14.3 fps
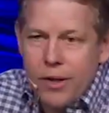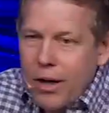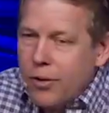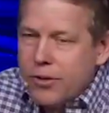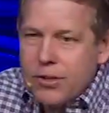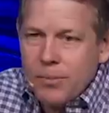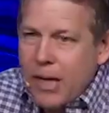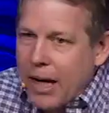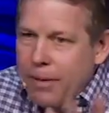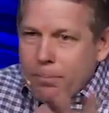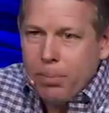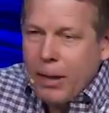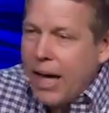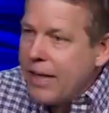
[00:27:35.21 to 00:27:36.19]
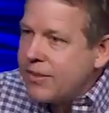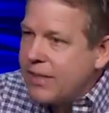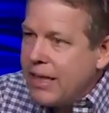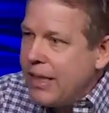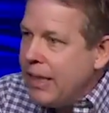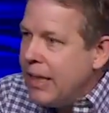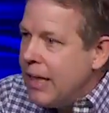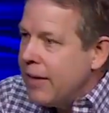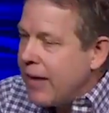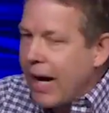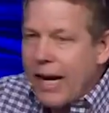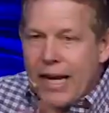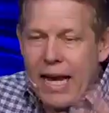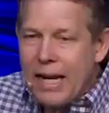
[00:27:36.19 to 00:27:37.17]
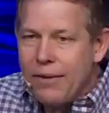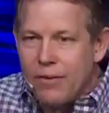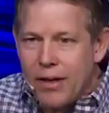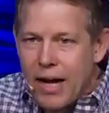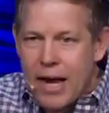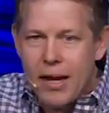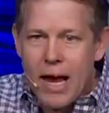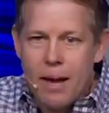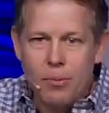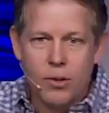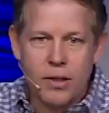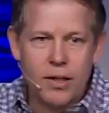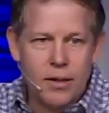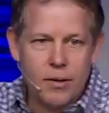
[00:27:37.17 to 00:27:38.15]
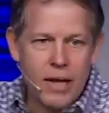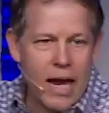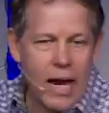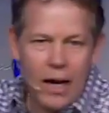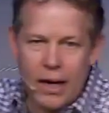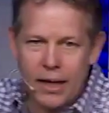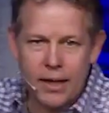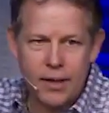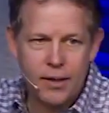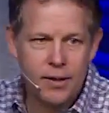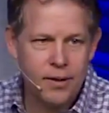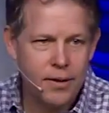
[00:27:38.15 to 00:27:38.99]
you know, some kind of blessing that I can't even able to handle it.